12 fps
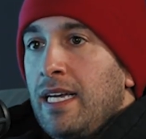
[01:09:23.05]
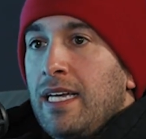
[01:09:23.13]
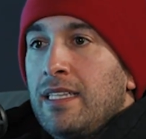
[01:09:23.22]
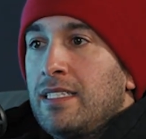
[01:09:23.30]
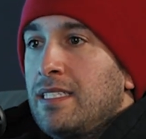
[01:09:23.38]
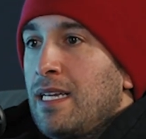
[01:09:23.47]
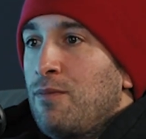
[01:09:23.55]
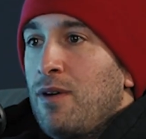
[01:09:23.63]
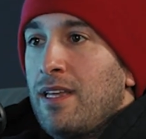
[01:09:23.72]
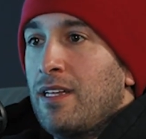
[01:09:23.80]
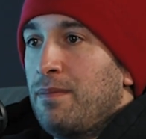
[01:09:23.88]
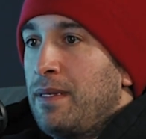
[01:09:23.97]
In the same
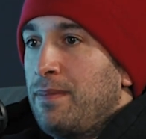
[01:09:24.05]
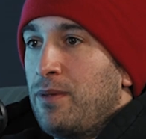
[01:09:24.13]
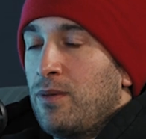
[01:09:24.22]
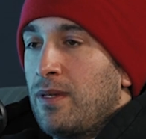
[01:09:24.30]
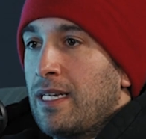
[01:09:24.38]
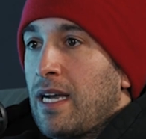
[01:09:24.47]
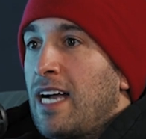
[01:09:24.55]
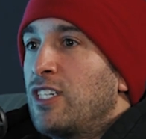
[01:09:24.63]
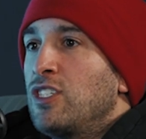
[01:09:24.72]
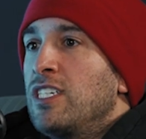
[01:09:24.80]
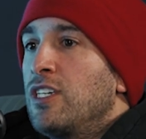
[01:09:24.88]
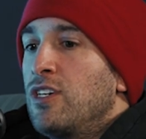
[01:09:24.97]
way, there are people who are like, I
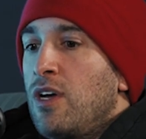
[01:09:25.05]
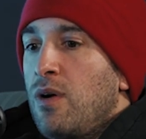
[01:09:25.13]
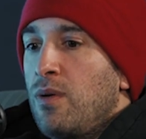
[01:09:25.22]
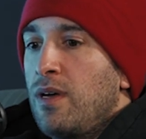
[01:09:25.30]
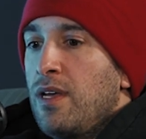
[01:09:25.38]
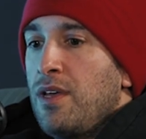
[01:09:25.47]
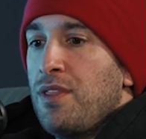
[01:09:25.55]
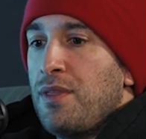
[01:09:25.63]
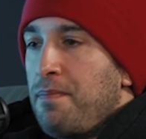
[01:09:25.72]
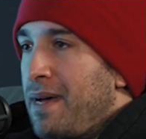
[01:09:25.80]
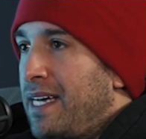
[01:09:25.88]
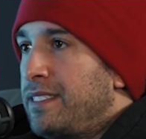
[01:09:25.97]
just need to know the
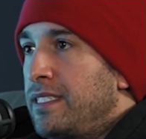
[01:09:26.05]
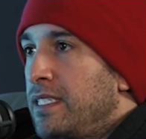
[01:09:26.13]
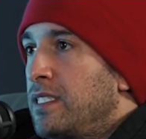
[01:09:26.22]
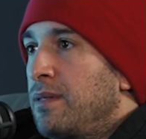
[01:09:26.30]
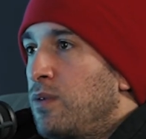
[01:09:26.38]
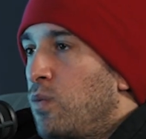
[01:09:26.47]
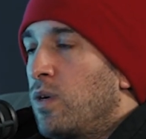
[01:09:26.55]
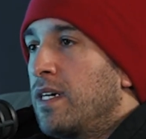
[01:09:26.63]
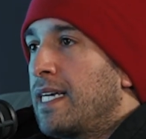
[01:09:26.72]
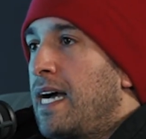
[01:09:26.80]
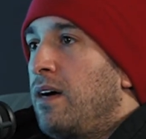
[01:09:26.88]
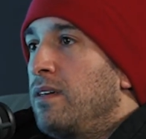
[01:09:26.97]
best system to work
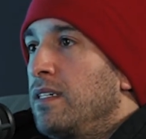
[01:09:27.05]
out.